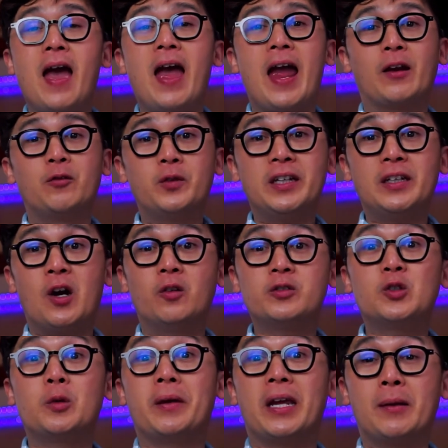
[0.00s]
and we know
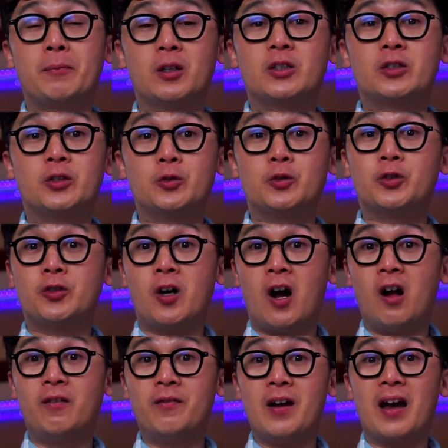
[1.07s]
to be able to
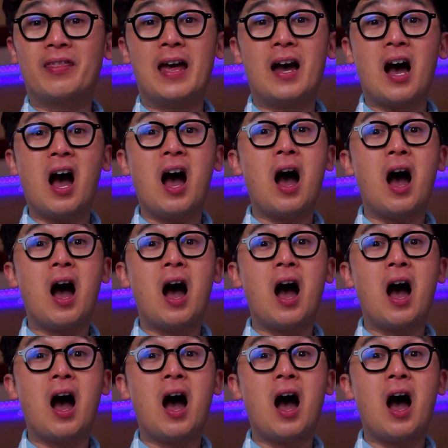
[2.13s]
solve the